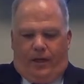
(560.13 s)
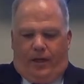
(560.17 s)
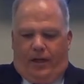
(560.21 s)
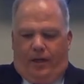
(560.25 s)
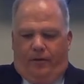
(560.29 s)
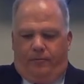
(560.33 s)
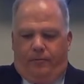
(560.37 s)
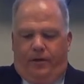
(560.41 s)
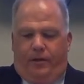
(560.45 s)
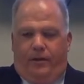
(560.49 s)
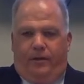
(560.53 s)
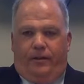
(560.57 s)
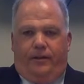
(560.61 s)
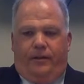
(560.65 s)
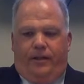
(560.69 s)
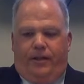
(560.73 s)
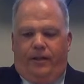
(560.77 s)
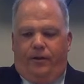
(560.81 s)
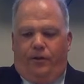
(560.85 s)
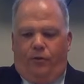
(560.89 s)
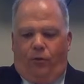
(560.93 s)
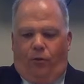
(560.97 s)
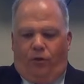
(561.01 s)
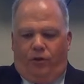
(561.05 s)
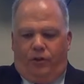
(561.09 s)
I've been
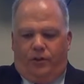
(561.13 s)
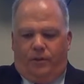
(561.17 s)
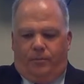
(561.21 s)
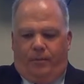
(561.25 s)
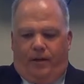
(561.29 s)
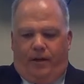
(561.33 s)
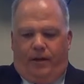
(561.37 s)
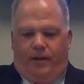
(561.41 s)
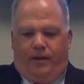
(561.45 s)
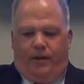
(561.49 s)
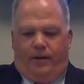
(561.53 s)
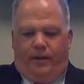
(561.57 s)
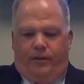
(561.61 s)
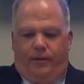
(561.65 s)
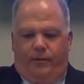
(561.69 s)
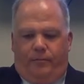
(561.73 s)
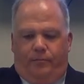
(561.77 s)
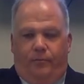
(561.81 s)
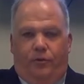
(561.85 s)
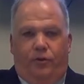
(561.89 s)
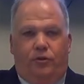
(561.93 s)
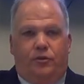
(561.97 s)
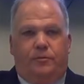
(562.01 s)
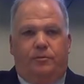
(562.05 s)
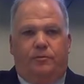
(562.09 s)
endorsed by
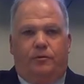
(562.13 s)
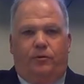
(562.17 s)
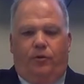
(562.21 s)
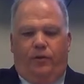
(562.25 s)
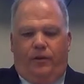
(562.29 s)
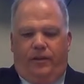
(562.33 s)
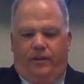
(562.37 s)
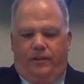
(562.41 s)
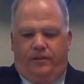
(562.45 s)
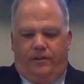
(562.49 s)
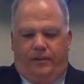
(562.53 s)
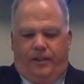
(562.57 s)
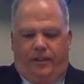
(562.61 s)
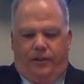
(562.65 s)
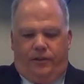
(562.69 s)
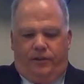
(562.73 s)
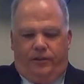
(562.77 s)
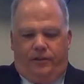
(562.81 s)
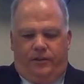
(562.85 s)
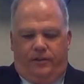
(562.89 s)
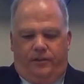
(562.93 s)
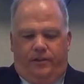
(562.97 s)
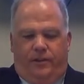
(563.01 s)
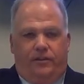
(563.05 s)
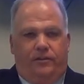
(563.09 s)
multiple
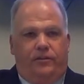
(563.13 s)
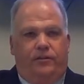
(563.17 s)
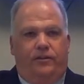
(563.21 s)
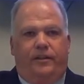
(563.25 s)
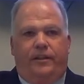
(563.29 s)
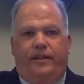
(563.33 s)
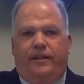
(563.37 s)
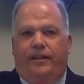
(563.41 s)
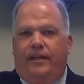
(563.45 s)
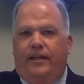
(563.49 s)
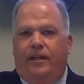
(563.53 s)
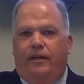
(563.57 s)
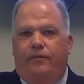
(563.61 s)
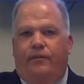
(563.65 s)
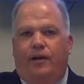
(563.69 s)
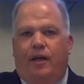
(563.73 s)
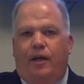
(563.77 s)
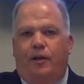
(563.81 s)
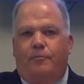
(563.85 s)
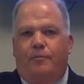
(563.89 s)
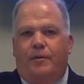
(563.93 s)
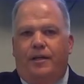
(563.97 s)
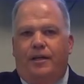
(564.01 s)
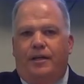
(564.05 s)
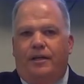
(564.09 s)
organizations, including
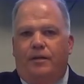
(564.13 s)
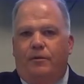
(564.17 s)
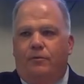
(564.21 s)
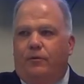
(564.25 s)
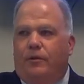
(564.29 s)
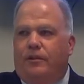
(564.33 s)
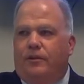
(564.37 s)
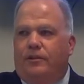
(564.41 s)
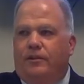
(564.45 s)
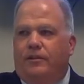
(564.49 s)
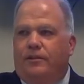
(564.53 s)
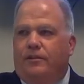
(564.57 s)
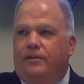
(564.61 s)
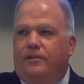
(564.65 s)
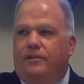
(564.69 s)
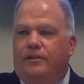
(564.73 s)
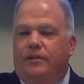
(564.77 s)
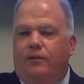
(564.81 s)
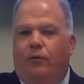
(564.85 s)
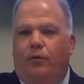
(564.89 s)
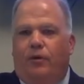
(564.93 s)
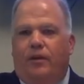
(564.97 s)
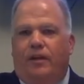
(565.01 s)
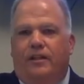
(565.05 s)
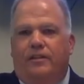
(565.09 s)
NFIB, which is
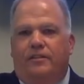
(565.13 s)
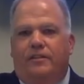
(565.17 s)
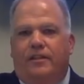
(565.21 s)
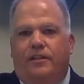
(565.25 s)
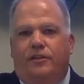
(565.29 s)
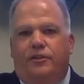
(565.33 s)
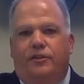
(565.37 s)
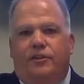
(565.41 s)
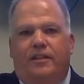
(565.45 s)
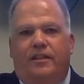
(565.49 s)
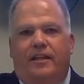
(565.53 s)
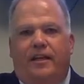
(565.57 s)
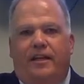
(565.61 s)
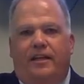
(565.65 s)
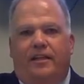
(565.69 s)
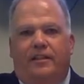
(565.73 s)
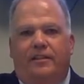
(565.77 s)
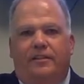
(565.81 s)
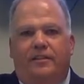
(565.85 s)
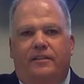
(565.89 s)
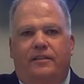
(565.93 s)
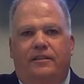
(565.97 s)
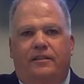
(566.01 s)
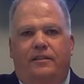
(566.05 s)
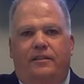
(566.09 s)
an organization
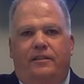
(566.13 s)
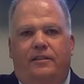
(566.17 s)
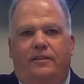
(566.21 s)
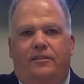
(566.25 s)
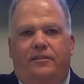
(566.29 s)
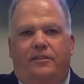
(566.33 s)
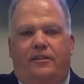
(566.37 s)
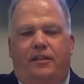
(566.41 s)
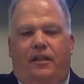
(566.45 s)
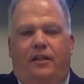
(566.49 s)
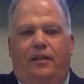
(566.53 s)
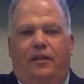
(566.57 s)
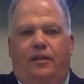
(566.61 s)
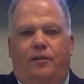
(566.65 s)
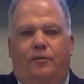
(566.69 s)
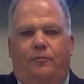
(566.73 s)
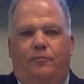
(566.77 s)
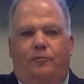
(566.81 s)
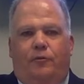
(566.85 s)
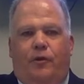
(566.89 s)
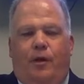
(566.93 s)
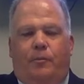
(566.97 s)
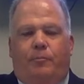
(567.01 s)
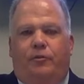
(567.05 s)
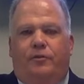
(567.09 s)
that
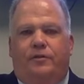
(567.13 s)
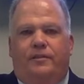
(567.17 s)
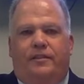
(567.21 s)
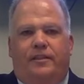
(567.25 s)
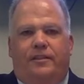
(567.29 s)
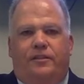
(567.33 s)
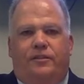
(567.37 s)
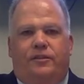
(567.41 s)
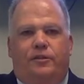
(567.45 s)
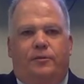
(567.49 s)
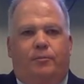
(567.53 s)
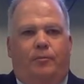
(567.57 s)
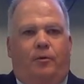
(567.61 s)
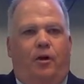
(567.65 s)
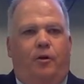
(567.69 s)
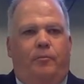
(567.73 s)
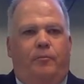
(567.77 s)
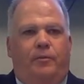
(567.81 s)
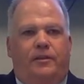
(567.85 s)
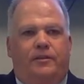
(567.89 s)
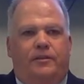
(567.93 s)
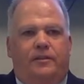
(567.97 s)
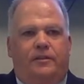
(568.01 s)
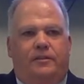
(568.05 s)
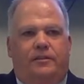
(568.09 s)
represents small
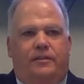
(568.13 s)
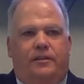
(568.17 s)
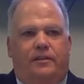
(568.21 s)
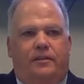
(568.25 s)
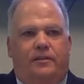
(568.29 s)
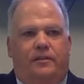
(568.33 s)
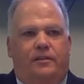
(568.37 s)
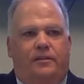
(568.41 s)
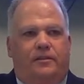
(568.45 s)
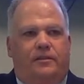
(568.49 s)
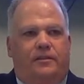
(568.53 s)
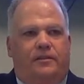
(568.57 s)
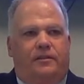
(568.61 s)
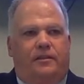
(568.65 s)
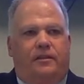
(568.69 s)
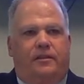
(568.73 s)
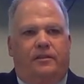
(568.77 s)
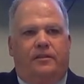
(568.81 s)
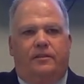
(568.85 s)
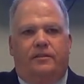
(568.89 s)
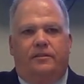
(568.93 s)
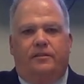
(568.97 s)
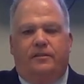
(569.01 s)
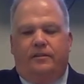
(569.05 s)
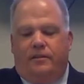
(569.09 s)
businesses,
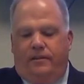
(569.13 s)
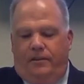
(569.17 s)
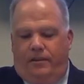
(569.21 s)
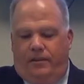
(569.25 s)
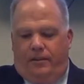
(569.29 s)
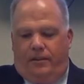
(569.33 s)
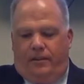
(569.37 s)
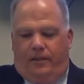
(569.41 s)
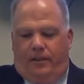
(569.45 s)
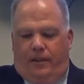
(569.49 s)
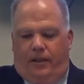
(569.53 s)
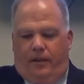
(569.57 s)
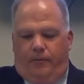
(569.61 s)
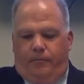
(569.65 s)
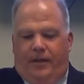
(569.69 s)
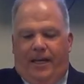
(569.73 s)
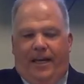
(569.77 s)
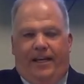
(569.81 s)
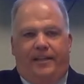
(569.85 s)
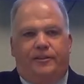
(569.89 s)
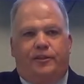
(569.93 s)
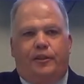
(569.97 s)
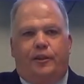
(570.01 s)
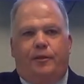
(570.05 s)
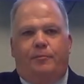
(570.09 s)
the
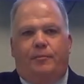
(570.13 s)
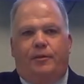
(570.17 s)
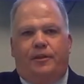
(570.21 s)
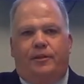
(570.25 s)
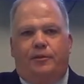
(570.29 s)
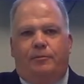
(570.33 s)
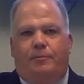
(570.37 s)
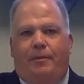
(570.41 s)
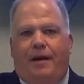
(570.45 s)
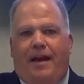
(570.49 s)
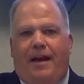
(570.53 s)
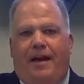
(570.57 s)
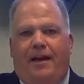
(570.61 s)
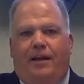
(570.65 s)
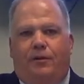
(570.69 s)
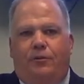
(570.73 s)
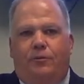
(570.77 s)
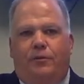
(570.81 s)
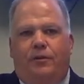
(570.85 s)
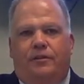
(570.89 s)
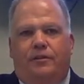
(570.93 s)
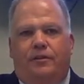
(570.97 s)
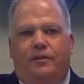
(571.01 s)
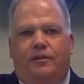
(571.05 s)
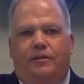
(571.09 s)
KC BizPAC,
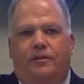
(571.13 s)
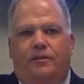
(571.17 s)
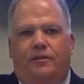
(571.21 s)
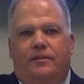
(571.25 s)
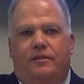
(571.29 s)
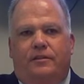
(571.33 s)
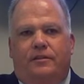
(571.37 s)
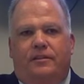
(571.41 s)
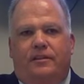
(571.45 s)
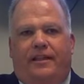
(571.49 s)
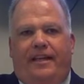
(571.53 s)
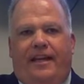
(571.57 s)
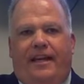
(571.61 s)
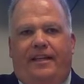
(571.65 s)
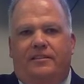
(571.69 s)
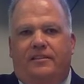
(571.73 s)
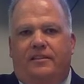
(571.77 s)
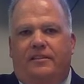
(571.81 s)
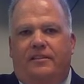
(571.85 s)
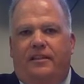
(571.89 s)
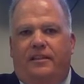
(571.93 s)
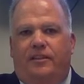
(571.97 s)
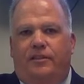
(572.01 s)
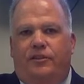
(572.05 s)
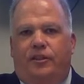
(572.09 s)
which is the Kansas
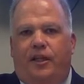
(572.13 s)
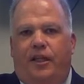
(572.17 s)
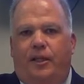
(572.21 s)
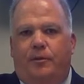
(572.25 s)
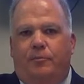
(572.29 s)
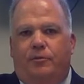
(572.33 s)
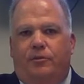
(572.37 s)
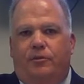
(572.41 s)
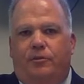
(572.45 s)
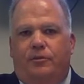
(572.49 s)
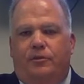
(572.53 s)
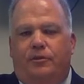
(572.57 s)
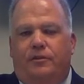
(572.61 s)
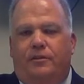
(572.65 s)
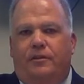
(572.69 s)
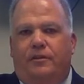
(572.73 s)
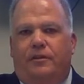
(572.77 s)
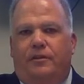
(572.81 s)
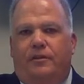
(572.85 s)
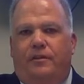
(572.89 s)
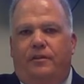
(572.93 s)
City Chambers